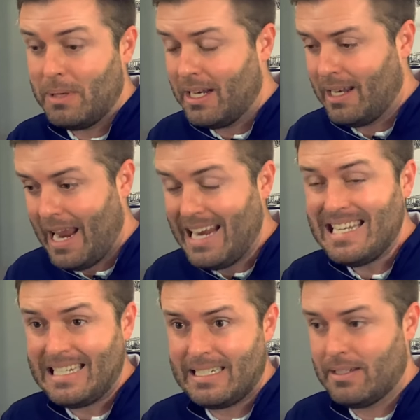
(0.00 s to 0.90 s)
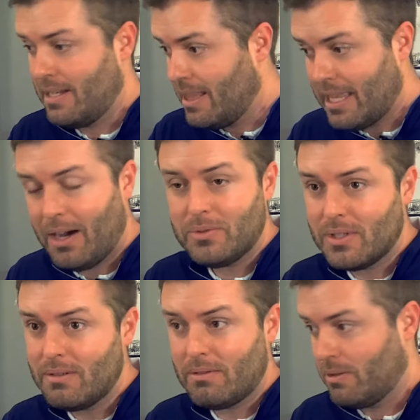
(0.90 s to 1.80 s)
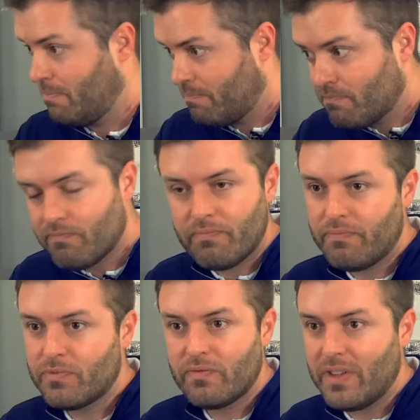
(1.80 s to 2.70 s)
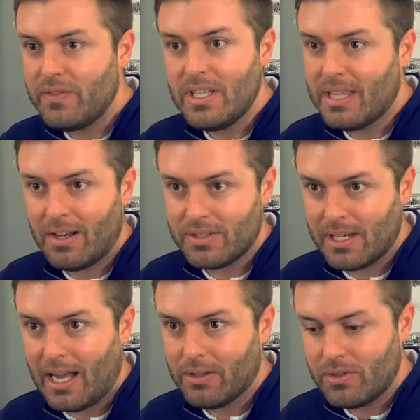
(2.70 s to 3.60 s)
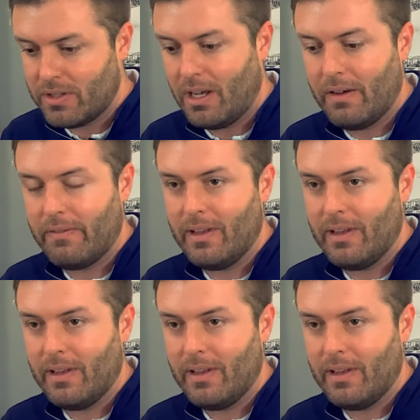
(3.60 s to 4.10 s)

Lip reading: I mean, $8,000 to $10,000 to $15,000 of